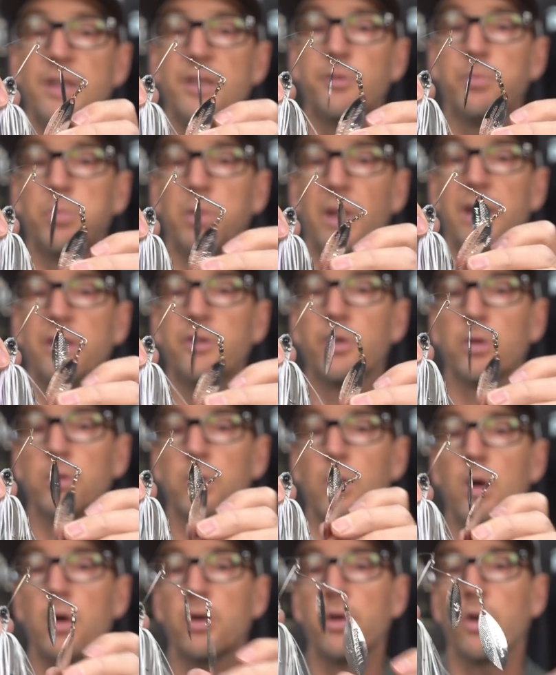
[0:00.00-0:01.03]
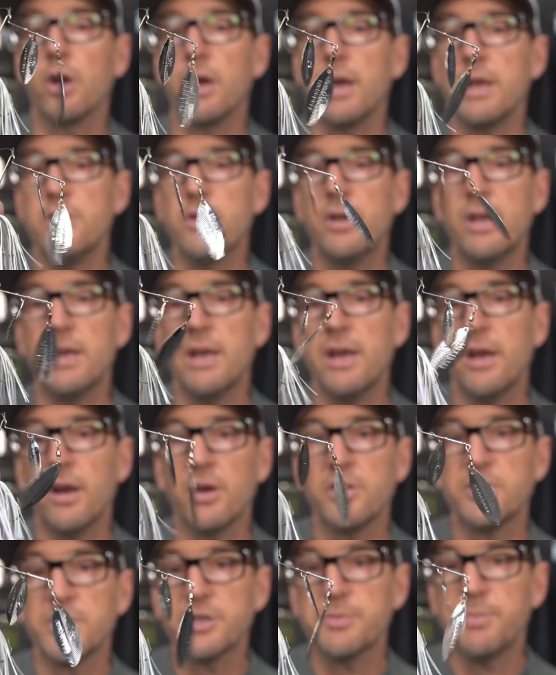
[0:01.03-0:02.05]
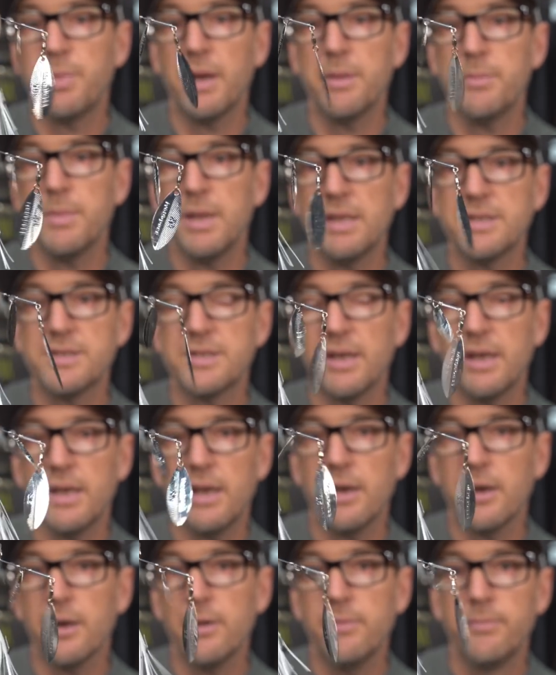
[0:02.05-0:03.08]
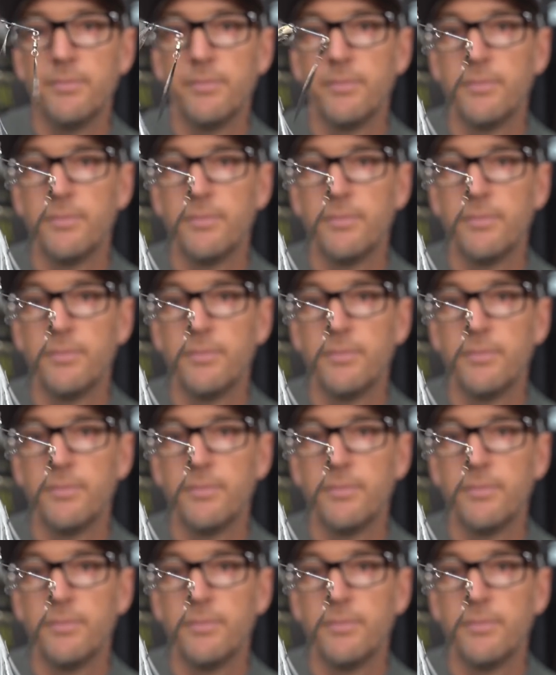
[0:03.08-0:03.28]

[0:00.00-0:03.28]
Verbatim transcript: these blades are longer, and you can hear just by me sitting here,